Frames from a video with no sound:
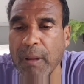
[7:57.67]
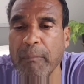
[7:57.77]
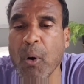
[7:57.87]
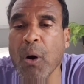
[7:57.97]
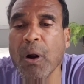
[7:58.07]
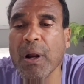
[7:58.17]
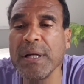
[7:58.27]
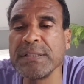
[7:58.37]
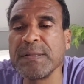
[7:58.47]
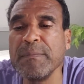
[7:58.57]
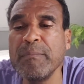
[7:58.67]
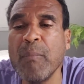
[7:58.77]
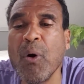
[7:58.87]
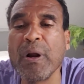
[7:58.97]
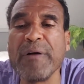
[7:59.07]
More
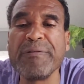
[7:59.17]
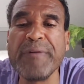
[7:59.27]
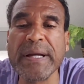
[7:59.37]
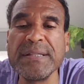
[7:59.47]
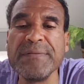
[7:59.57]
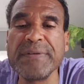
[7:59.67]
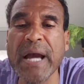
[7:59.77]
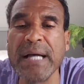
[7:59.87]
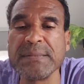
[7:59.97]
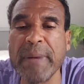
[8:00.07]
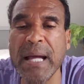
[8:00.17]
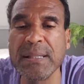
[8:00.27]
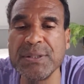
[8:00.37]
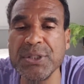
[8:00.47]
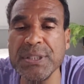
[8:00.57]
effective
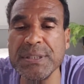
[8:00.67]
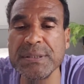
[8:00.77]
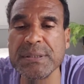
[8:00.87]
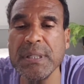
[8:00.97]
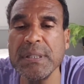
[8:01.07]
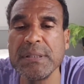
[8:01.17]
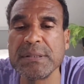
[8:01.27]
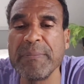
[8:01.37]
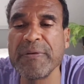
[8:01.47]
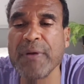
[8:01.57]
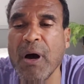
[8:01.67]
cosmologies, some of the